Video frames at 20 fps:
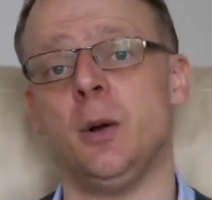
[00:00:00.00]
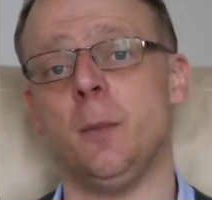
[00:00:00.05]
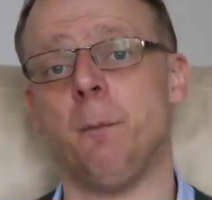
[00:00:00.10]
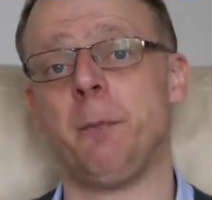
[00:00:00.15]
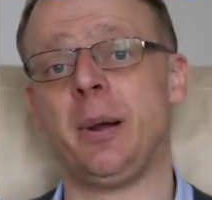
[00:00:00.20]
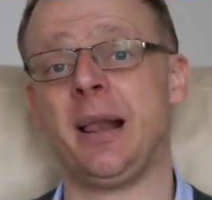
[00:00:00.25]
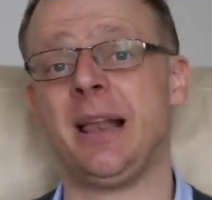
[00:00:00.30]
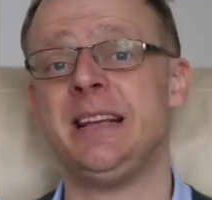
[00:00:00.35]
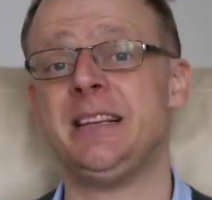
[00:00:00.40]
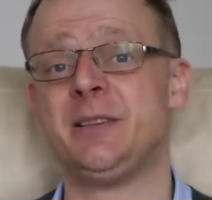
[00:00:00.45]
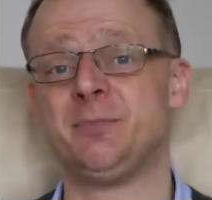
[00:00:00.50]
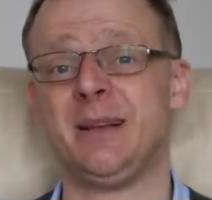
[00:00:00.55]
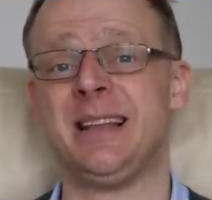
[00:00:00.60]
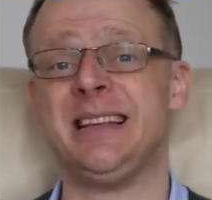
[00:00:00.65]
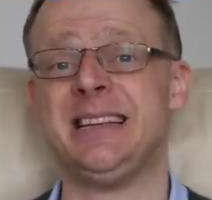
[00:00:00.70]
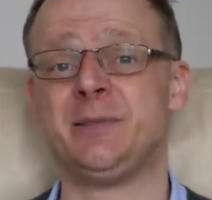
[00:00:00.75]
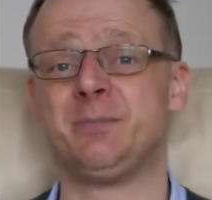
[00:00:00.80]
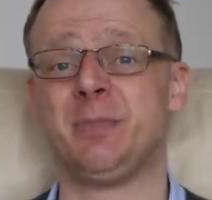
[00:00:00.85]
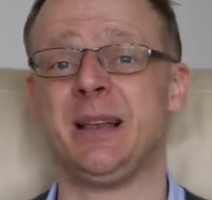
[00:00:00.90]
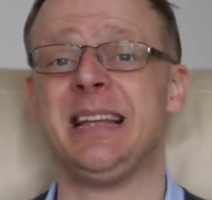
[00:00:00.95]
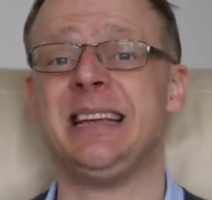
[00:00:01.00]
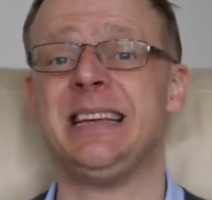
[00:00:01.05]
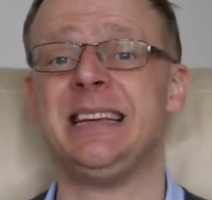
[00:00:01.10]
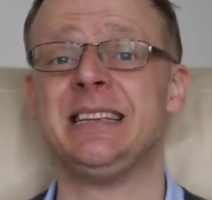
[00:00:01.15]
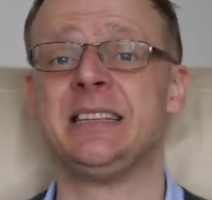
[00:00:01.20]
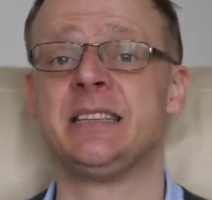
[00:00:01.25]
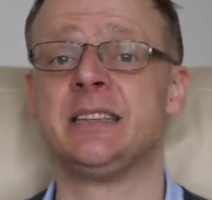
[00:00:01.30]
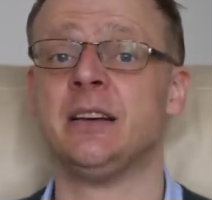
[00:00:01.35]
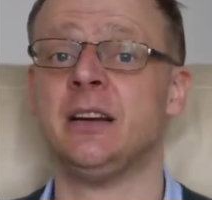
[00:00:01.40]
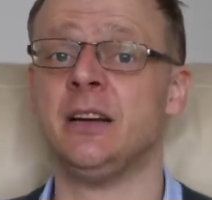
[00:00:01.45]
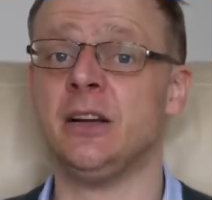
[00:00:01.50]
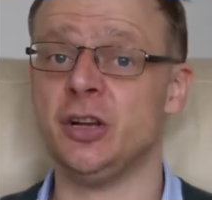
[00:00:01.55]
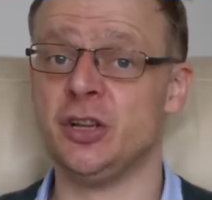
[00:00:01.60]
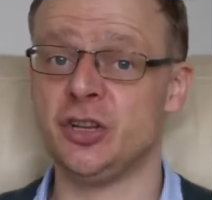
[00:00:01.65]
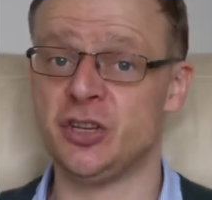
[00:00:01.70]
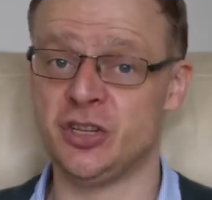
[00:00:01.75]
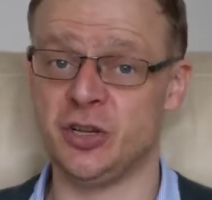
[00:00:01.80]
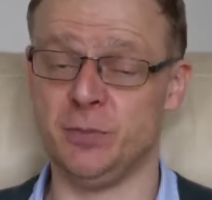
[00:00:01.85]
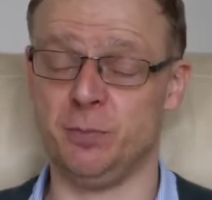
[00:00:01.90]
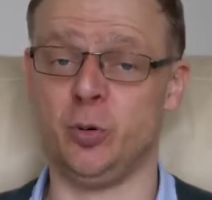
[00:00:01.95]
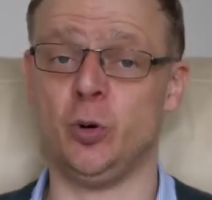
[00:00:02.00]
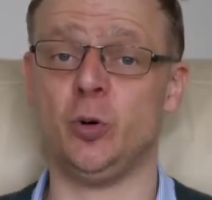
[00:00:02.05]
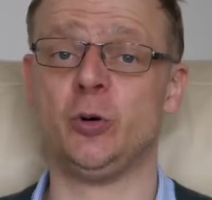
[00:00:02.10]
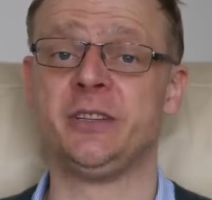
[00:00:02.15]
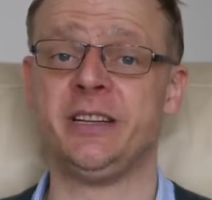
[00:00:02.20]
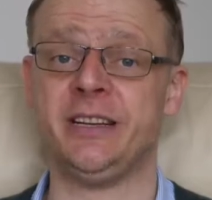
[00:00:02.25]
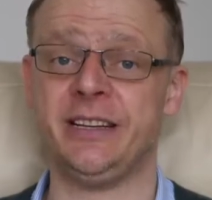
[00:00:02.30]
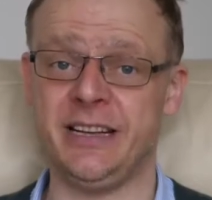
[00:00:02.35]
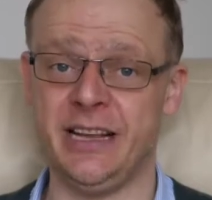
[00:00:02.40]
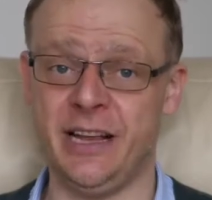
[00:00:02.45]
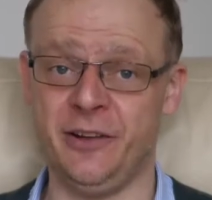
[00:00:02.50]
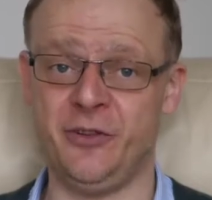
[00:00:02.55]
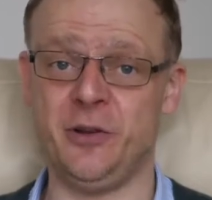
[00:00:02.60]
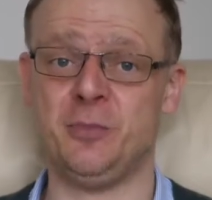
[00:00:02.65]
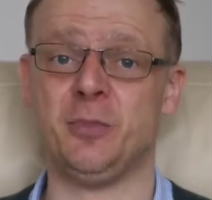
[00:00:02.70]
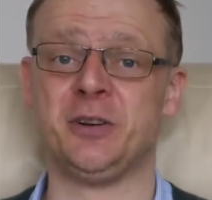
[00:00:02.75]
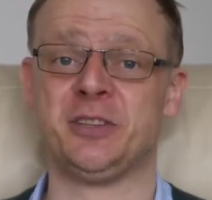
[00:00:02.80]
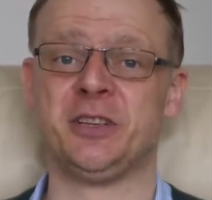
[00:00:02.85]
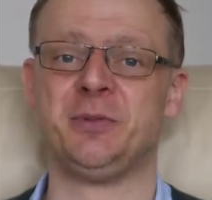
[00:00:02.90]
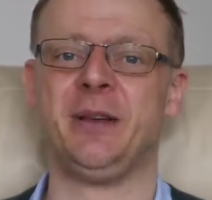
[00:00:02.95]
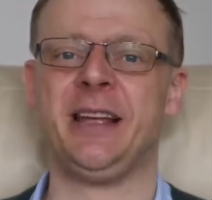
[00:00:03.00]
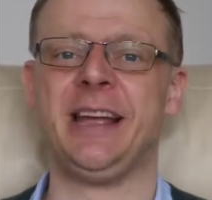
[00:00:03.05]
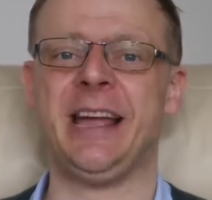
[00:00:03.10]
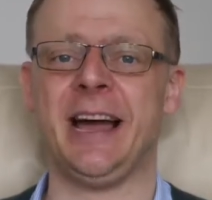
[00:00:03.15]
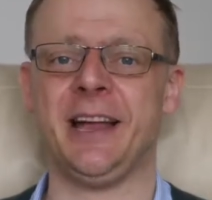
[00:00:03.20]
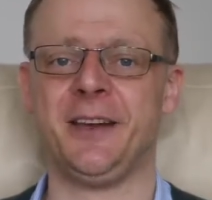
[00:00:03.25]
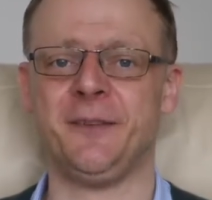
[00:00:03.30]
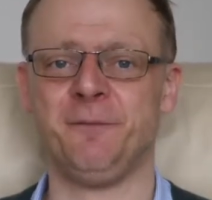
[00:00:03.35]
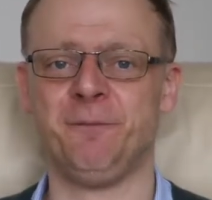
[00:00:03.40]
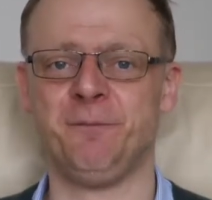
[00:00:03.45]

please, please, please support it if you possibly can.